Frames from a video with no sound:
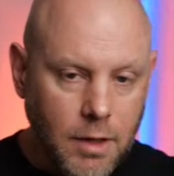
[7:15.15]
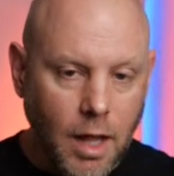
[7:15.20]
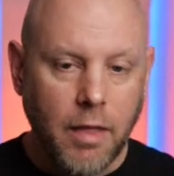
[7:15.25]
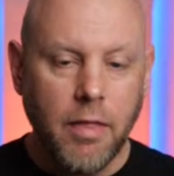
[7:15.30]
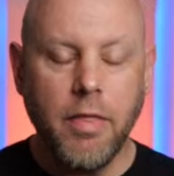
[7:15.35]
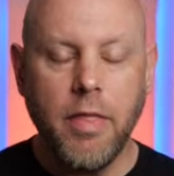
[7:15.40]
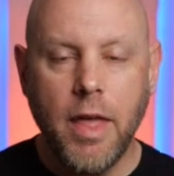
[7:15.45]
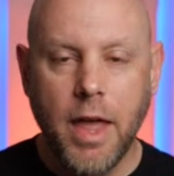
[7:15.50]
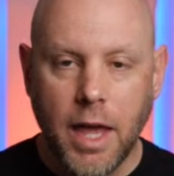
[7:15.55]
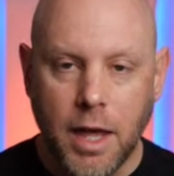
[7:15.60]

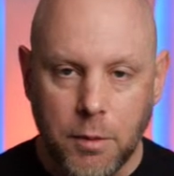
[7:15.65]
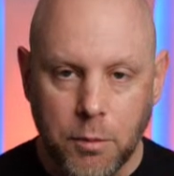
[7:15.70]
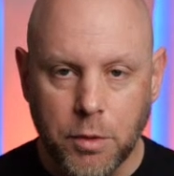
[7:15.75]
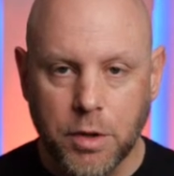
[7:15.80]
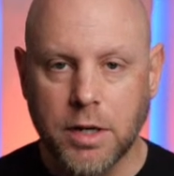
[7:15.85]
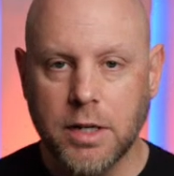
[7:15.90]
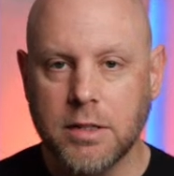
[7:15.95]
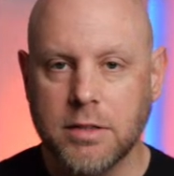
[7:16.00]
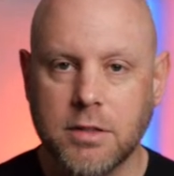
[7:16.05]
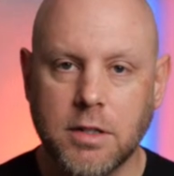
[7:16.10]
then we're
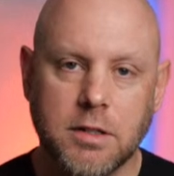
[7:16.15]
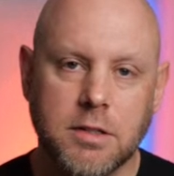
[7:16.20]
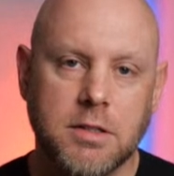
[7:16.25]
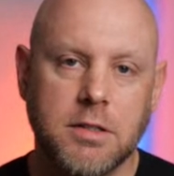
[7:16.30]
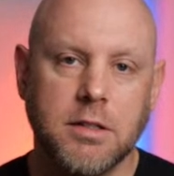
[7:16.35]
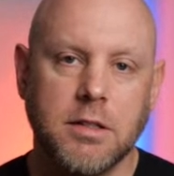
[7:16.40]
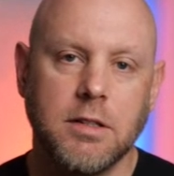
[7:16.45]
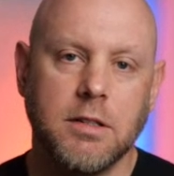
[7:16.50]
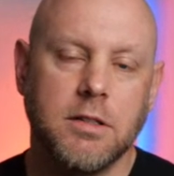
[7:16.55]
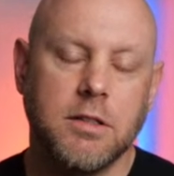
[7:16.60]
going to start
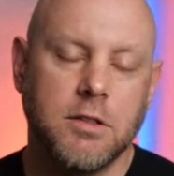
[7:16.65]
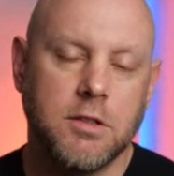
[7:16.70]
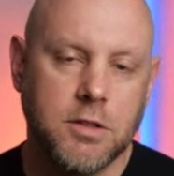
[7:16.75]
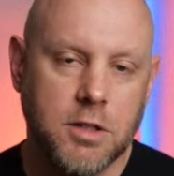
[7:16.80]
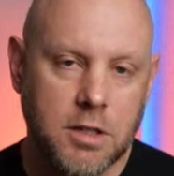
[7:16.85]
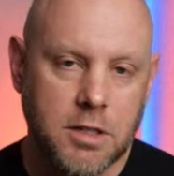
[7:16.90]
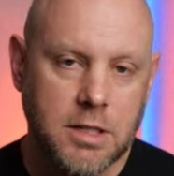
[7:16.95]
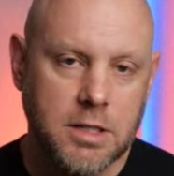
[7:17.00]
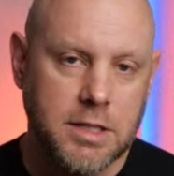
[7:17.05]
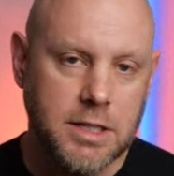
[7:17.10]

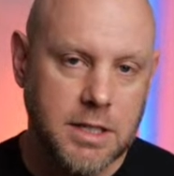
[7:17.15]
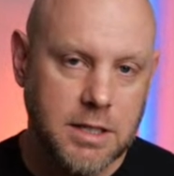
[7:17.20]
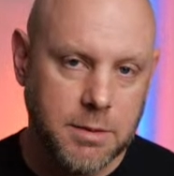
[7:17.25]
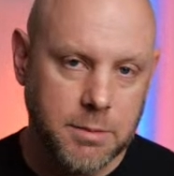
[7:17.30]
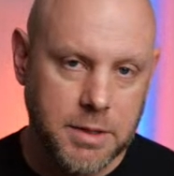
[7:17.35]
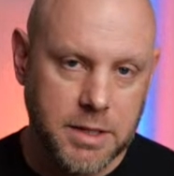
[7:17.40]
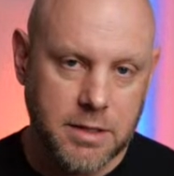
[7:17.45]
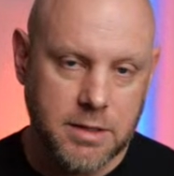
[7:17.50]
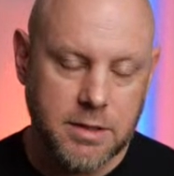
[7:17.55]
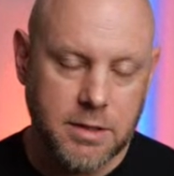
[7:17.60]
start to see some
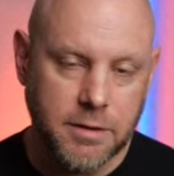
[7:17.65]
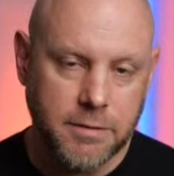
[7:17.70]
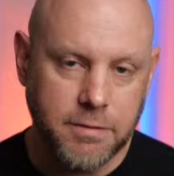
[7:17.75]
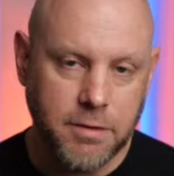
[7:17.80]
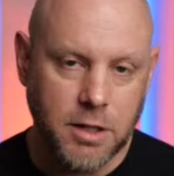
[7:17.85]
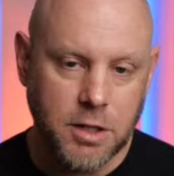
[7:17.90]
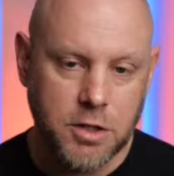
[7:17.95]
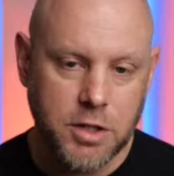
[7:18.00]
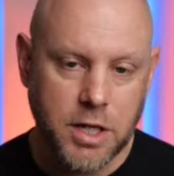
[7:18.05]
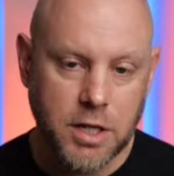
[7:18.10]
of this stuff
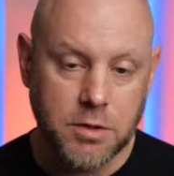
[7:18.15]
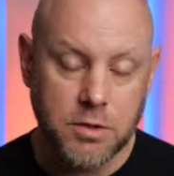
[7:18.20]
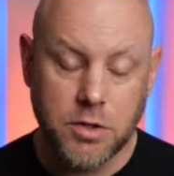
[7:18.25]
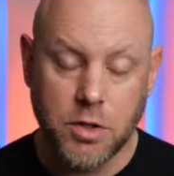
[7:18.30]
flesh out.